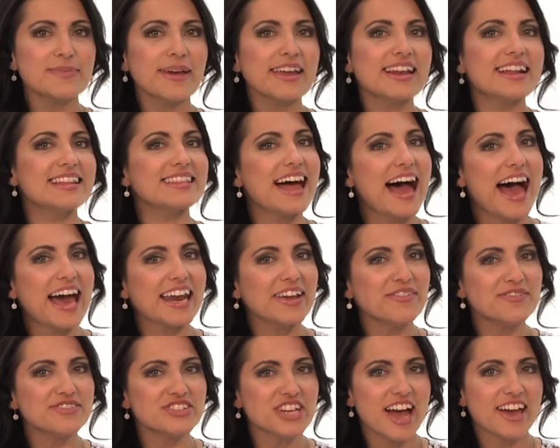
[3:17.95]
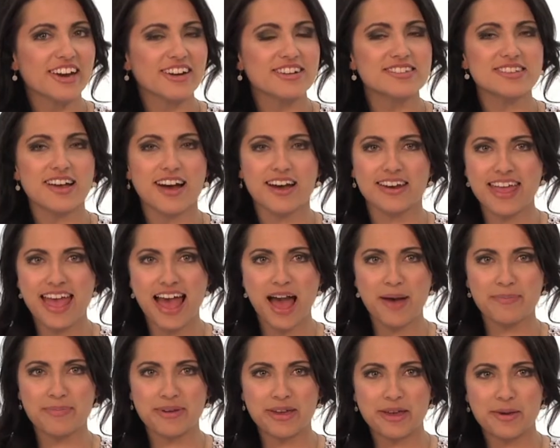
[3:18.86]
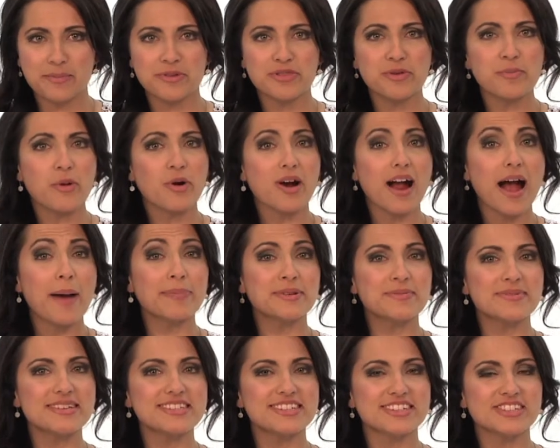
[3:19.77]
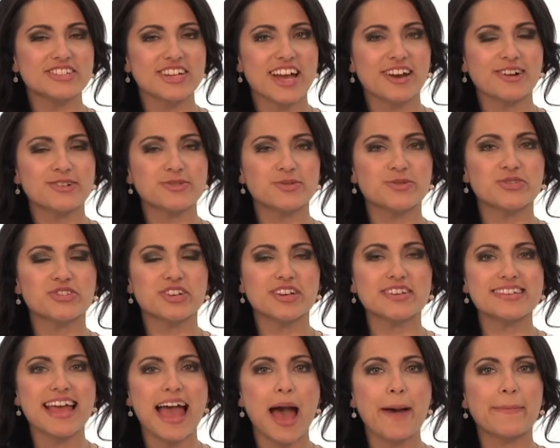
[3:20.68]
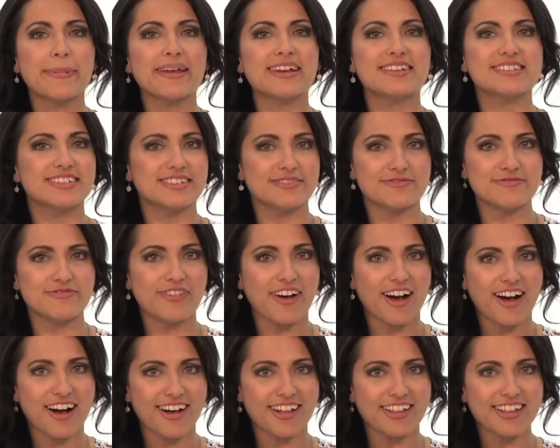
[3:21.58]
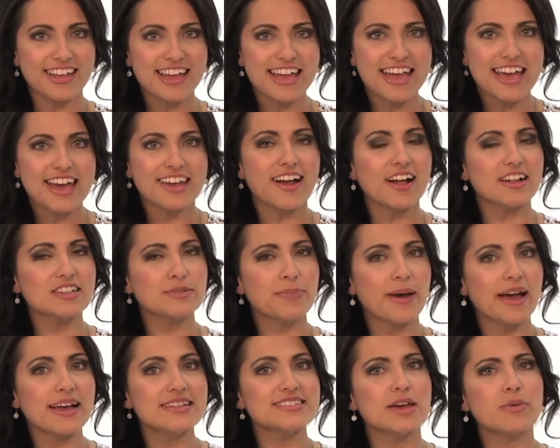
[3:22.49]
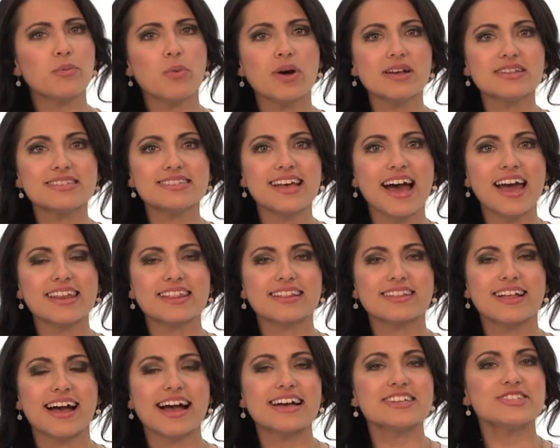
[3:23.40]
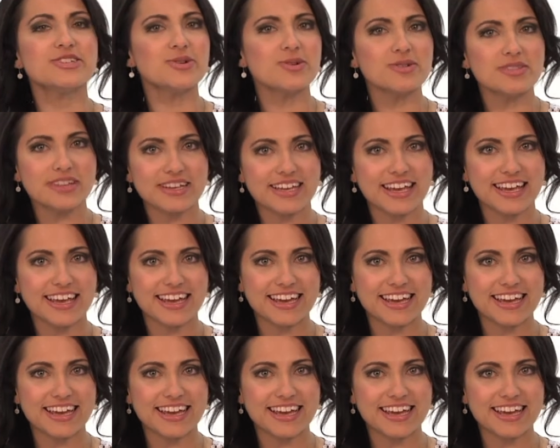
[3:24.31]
made a lot of chatters unhappy, but the more optimistic chatters were just happy it didn't fall. It all depends on what side of the glass you're looking